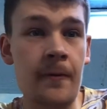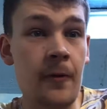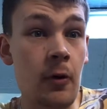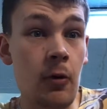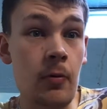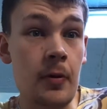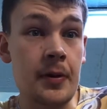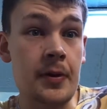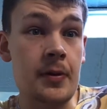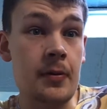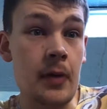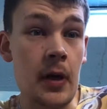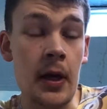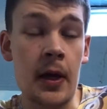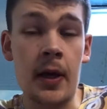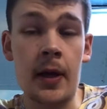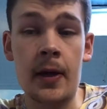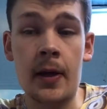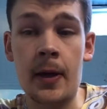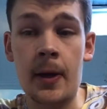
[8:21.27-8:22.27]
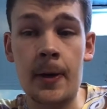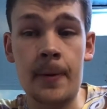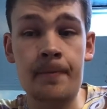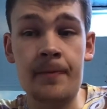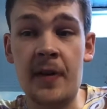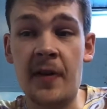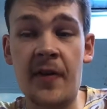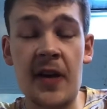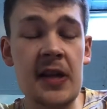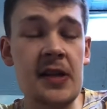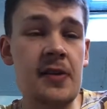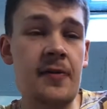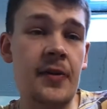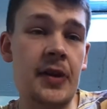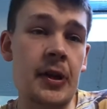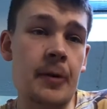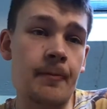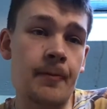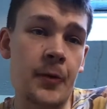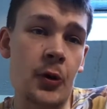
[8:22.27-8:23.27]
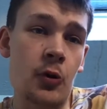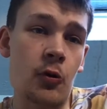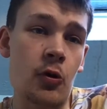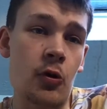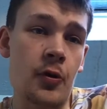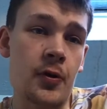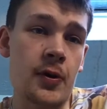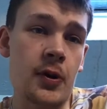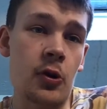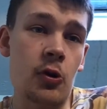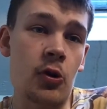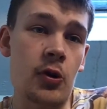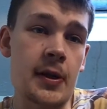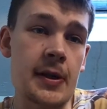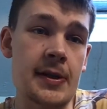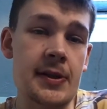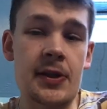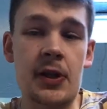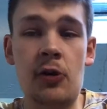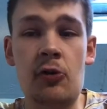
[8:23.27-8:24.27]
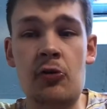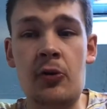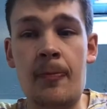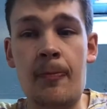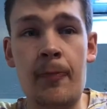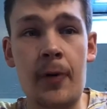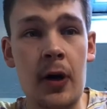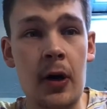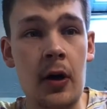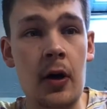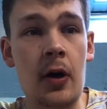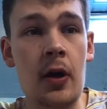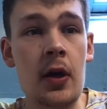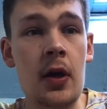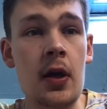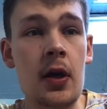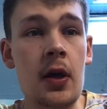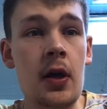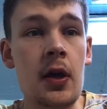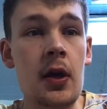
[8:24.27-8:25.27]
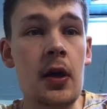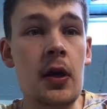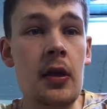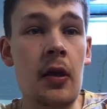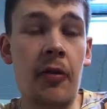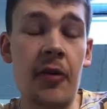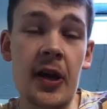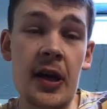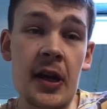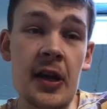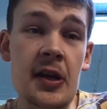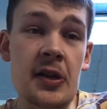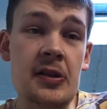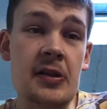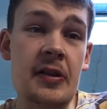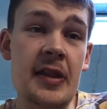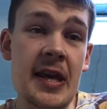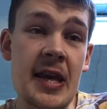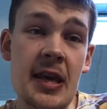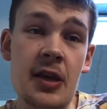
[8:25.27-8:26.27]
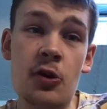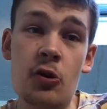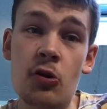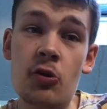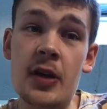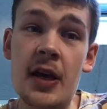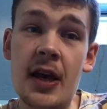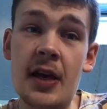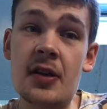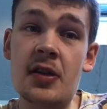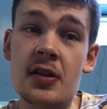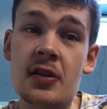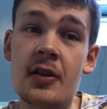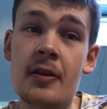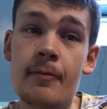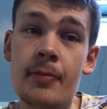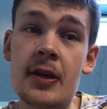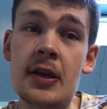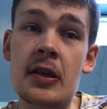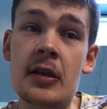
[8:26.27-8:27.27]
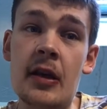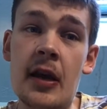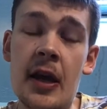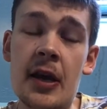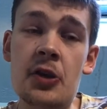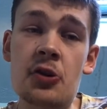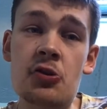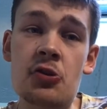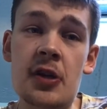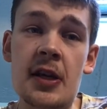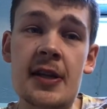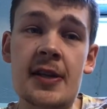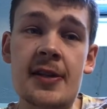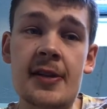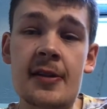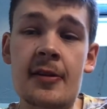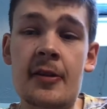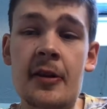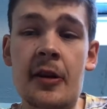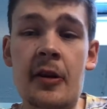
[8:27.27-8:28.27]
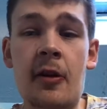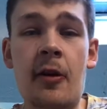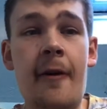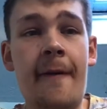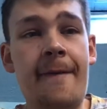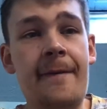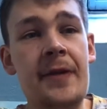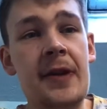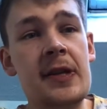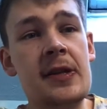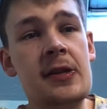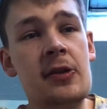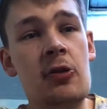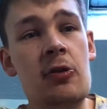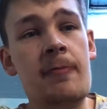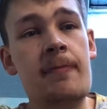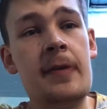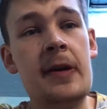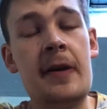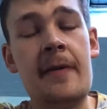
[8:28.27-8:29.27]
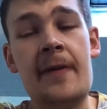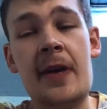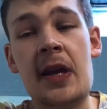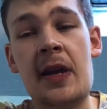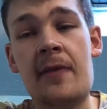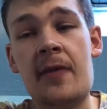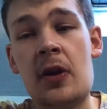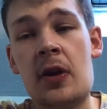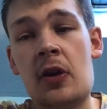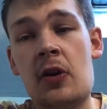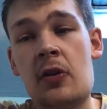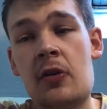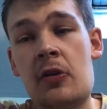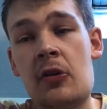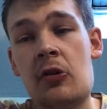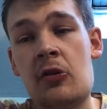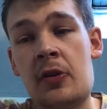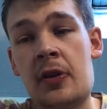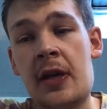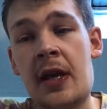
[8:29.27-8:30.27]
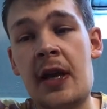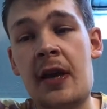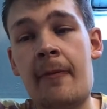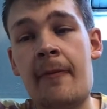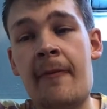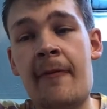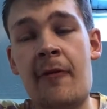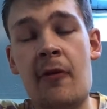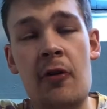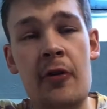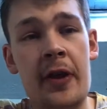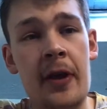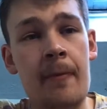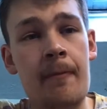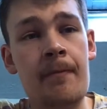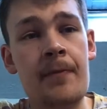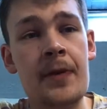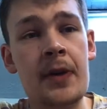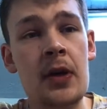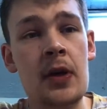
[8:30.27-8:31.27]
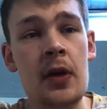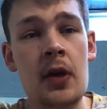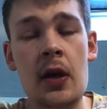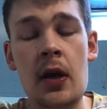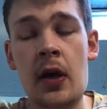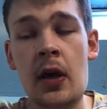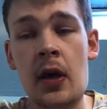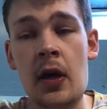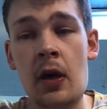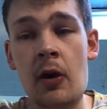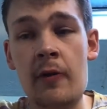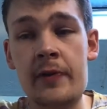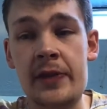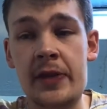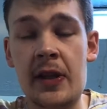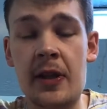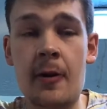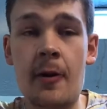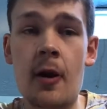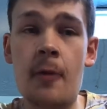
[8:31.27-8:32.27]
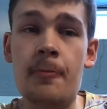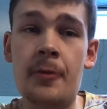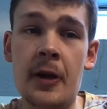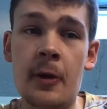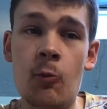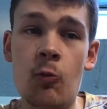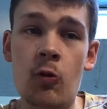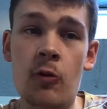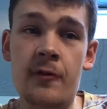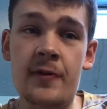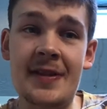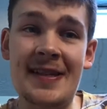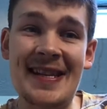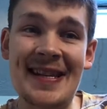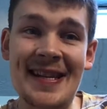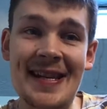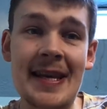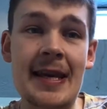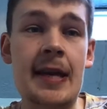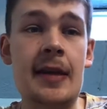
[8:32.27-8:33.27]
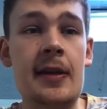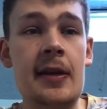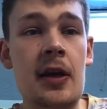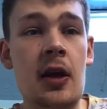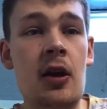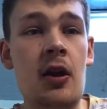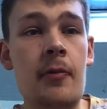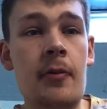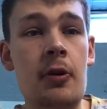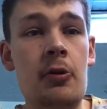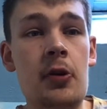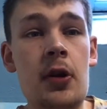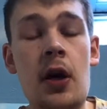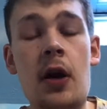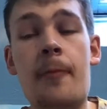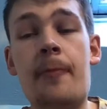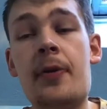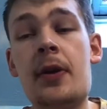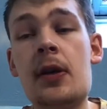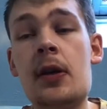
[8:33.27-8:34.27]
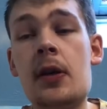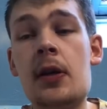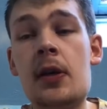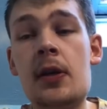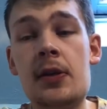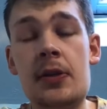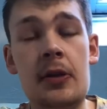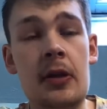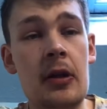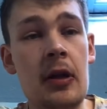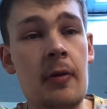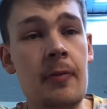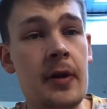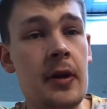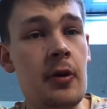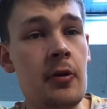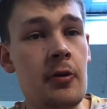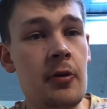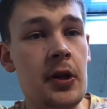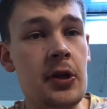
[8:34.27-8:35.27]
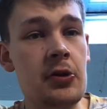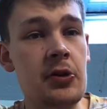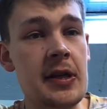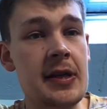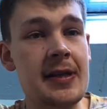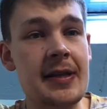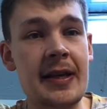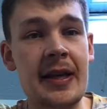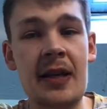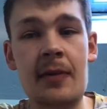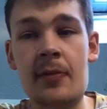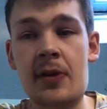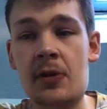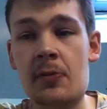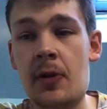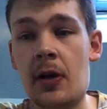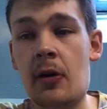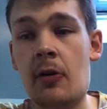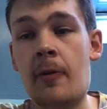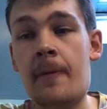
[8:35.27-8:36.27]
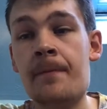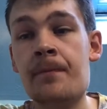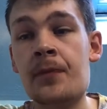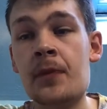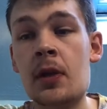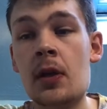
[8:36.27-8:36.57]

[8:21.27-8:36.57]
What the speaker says: forward. Defensively, they're not as sound, but the thing is, they could actually be, interestingly enough, this could be a very, very good game for them. Obviously, they are playing Wolves tonight in the Carabao Cup, so that'll be another interesting game as well.